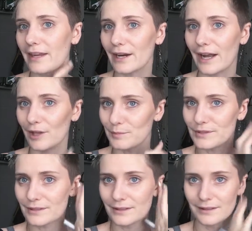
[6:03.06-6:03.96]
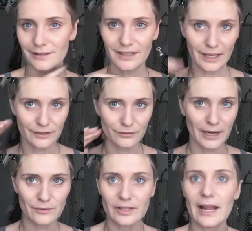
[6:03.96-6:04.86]
there helps kind of
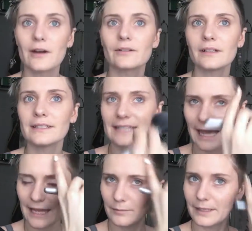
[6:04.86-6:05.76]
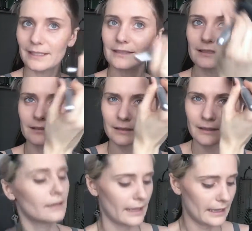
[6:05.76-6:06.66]
round it out a tad bit.
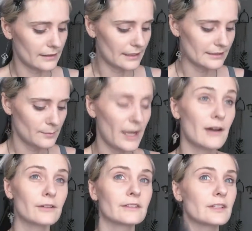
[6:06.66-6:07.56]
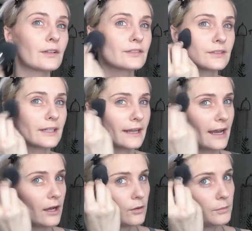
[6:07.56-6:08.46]
And this powder is also going to
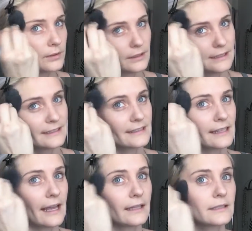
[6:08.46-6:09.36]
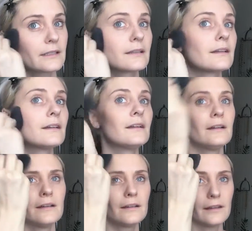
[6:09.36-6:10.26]
help set
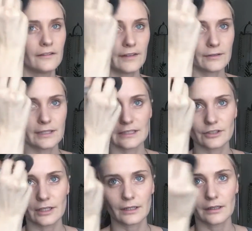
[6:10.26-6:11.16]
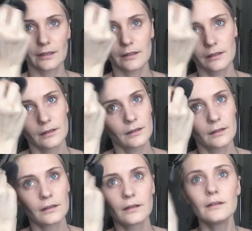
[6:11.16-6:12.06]
the foundation
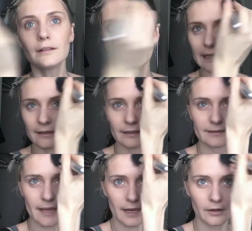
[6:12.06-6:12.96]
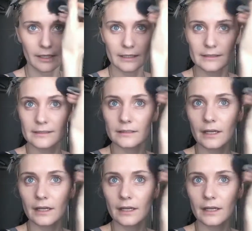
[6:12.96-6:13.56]
in these areas.